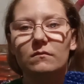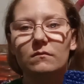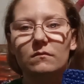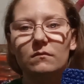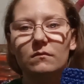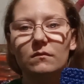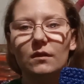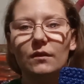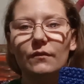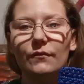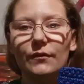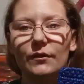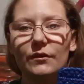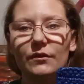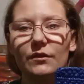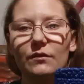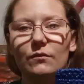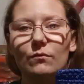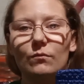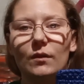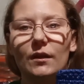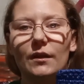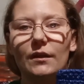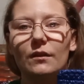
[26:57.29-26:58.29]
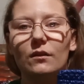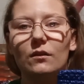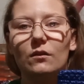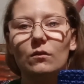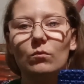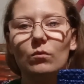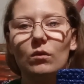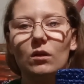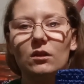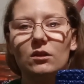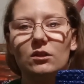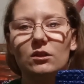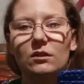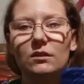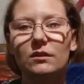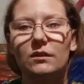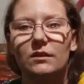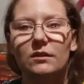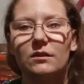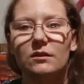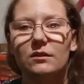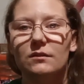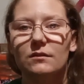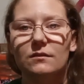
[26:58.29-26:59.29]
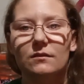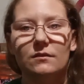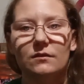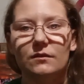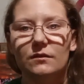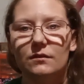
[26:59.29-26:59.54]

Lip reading: If you're just regular washing dishes,